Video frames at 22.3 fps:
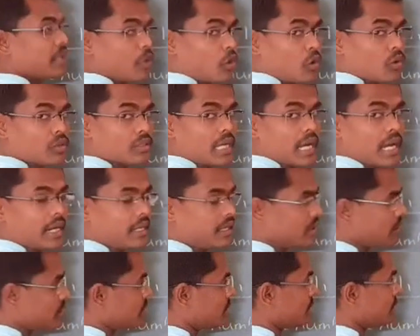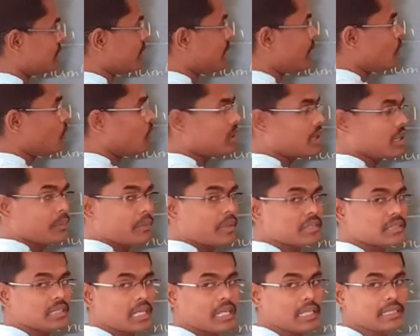know that the whole
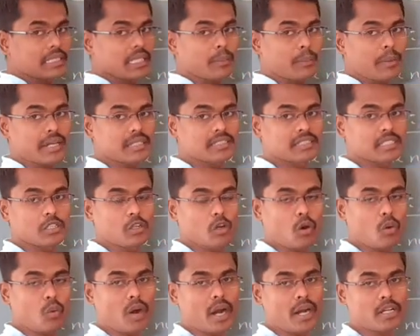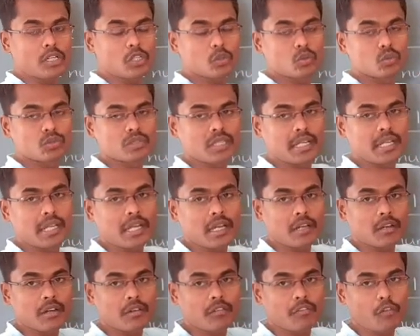numbers are nothing but 0, 1, 2,
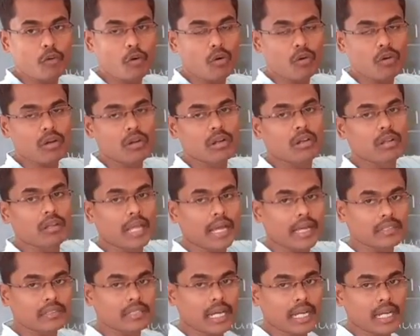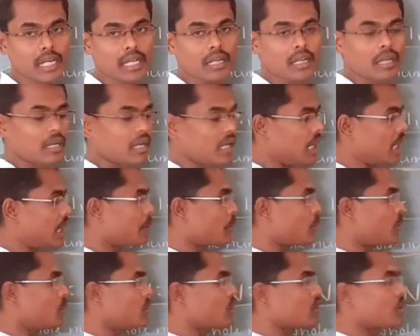3, 4 like that. I'm
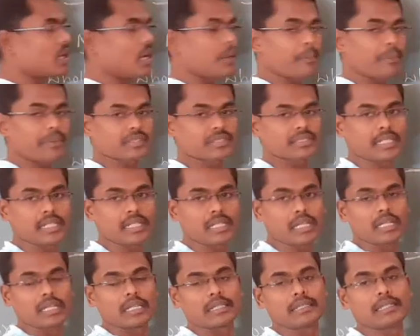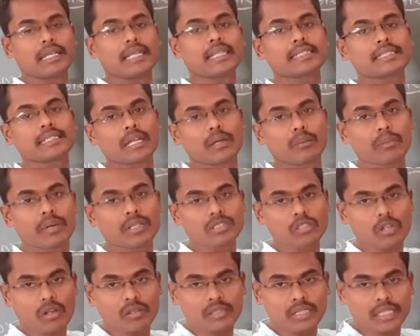going to represent these numbers
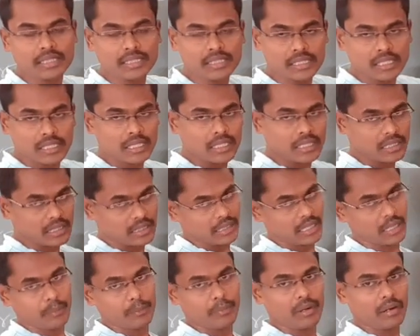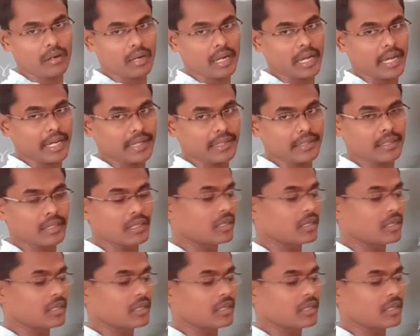on this number line.